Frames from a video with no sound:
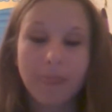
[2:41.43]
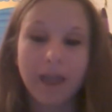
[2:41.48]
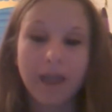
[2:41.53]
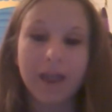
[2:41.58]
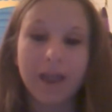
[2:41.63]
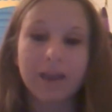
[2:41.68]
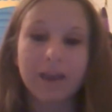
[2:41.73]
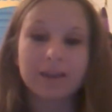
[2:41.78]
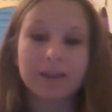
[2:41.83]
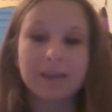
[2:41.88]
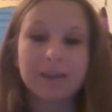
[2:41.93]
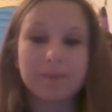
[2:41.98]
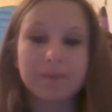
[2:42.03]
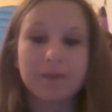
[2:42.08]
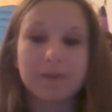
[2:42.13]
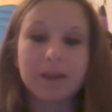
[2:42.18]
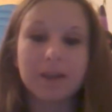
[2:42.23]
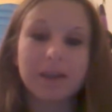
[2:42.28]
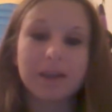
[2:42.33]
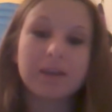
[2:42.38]
and keep
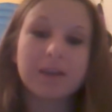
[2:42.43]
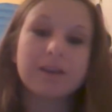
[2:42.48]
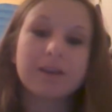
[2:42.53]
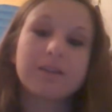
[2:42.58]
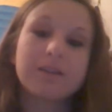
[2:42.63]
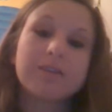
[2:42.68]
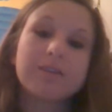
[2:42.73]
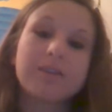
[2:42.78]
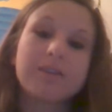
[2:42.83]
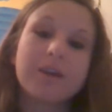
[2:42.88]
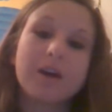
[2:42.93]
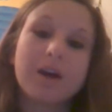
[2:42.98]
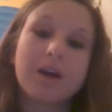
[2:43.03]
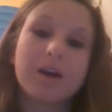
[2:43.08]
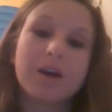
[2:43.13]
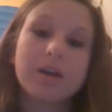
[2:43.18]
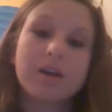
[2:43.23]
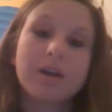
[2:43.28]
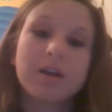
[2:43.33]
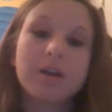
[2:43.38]
it in
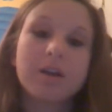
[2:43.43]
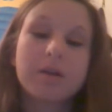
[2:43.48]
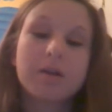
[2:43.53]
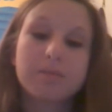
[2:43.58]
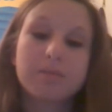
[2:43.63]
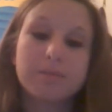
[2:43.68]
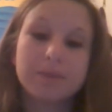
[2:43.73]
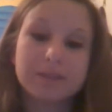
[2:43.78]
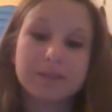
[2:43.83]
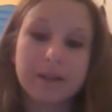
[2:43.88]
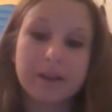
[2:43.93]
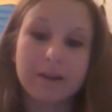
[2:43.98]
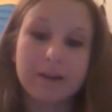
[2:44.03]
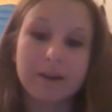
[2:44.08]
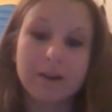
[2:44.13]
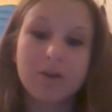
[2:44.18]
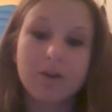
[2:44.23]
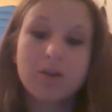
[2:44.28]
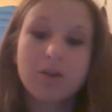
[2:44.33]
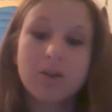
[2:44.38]
the
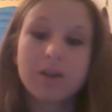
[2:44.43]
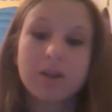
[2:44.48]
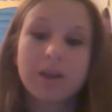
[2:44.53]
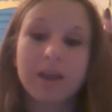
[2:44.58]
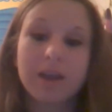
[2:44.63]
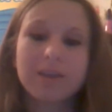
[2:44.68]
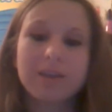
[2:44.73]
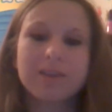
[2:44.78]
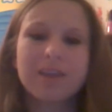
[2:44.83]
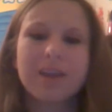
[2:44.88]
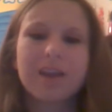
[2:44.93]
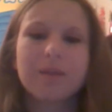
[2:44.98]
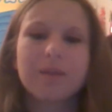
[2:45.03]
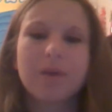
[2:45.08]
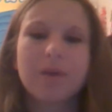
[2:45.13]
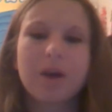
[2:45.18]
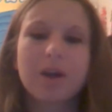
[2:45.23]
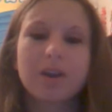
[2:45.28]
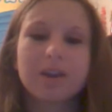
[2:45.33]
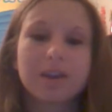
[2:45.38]
material, and then
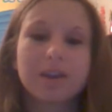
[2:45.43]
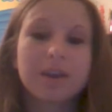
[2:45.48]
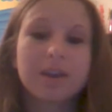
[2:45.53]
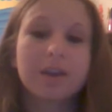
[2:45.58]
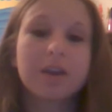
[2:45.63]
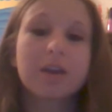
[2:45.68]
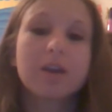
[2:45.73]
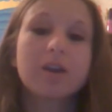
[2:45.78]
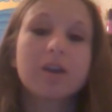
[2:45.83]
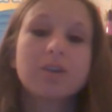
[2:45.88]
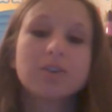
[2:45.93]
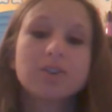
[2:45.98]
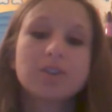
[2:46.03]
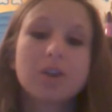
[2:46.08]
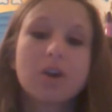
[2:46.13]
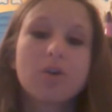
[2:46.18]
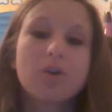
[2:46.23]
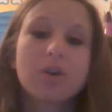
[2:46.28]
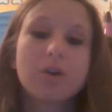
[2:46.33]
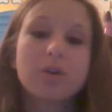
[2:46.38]
about a year or
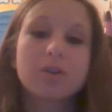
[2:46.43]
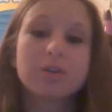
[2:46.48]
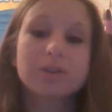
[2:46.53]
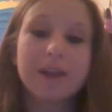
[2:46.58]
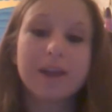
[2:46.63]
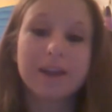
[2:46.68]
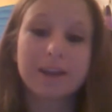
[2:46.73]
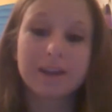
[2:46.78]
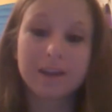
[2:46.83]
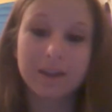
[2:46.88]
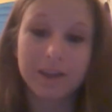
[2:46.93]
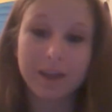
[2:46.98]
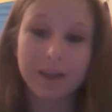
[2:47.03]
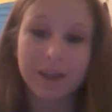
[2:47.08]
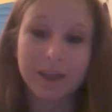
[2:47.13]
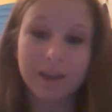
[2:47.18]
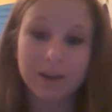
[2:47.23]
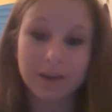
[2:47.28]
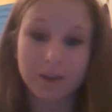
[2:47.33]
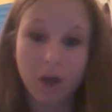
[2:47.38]
so it'll let
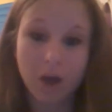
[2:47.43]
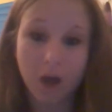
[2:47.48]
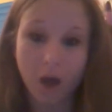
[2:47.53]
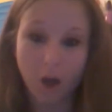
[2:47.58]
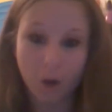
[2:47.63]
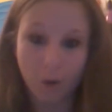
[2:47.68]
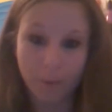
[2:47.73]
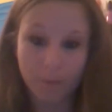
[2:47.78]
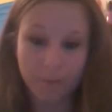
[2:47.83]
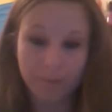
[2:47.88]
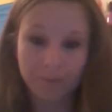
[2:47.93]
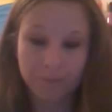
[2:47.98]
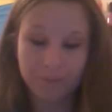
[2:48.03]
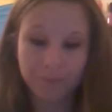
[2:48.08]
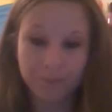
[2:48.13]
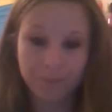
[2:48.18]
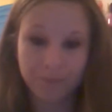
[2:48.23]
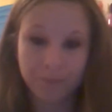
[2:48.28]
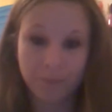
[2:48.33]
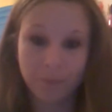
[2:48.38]
it go.
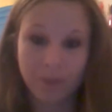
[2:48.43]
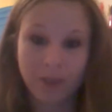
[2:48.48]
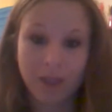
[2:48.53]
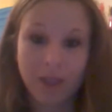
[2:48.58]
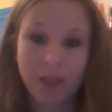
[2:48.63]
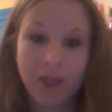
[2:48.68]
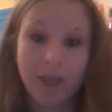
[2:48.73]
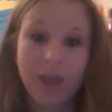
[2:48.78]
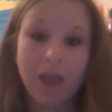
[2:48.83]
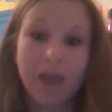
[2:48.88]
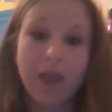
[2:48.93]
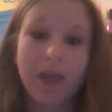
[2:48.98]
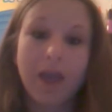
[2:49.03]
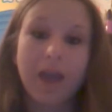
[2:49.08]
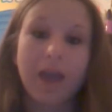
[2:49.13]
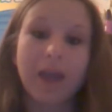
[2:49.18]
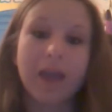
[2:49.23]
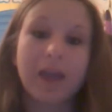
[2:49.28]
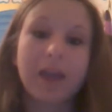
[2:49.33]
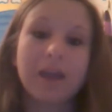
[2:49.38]

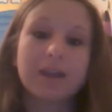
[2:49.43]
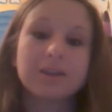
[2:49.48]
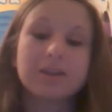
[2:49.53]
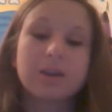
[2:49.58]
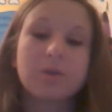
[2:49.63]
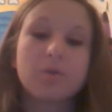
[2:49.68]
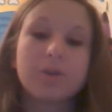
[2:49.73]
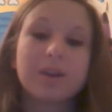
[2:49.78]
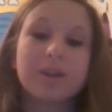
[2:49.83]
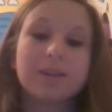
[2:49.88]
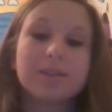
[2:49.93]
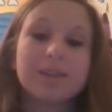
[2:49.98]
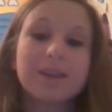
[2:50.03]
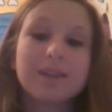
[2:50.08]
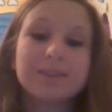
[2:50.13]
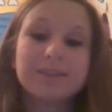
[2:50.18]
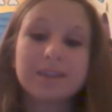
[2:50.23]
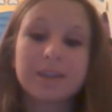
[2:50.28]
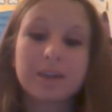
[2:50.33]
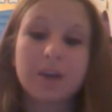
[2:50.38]
And when it
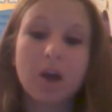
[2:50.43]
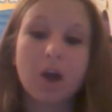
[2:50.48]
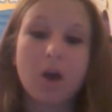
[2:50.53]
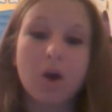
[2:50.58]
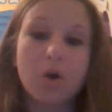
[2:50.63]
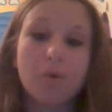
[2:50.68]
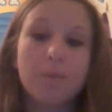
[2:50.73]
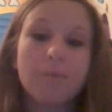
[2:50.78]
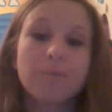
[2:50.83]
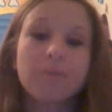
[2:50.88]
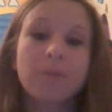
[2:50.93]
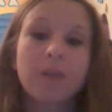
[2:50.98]
lets it go,